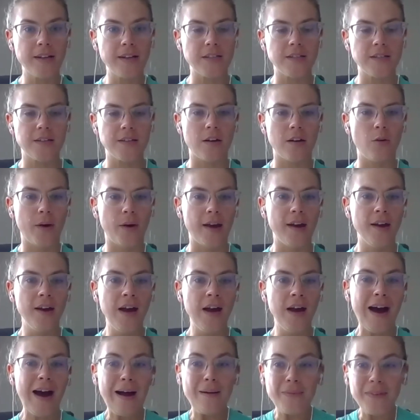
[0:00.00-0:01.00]
I said, okay,
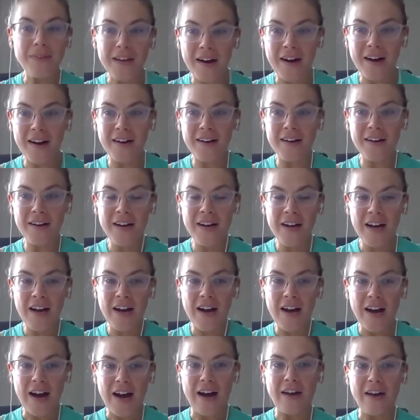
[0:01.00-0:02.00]
I'm young,
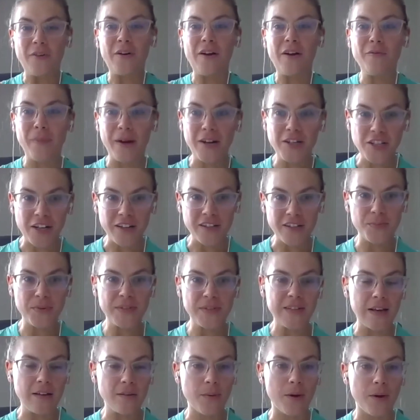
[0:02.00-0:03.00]
I don't have much else
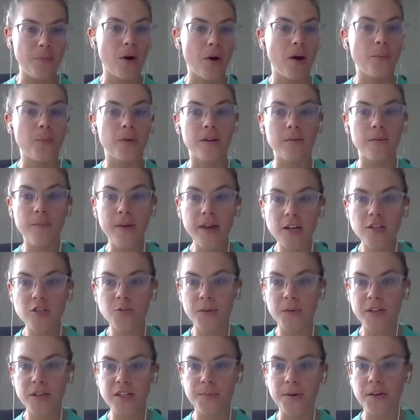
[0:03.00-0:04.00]
besides my property
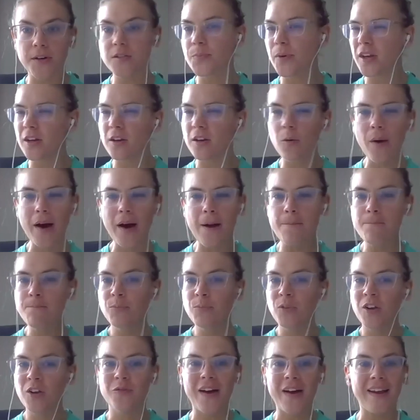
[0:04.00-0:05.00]
management experience, but you know what?
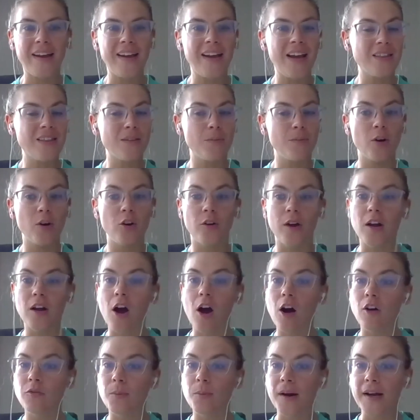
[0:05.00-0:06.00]
If I can get them a great
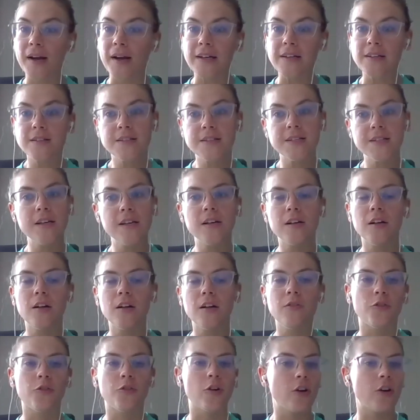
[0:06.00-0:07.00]
off market deal
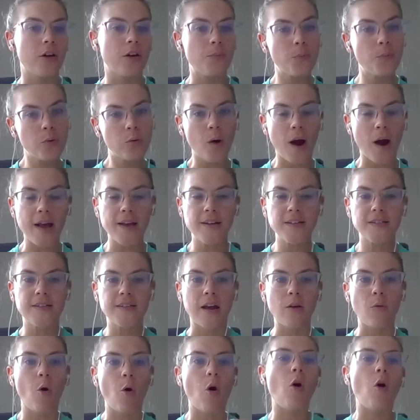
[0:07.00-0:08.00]
for a good price, that
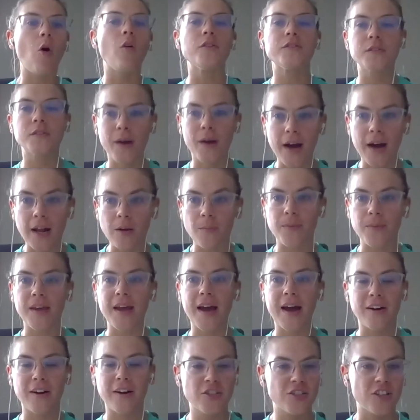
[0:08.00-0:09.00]
will also kind of be
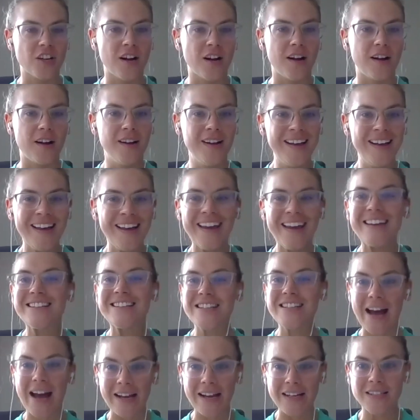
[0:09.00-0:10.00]
extra
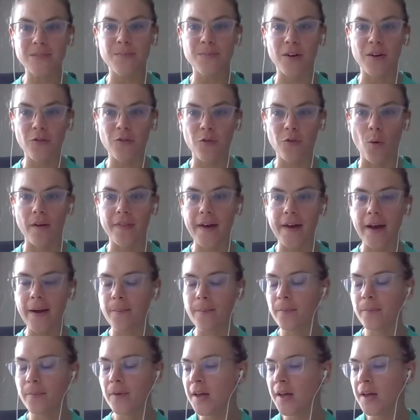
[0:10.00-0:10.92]
enticement for them.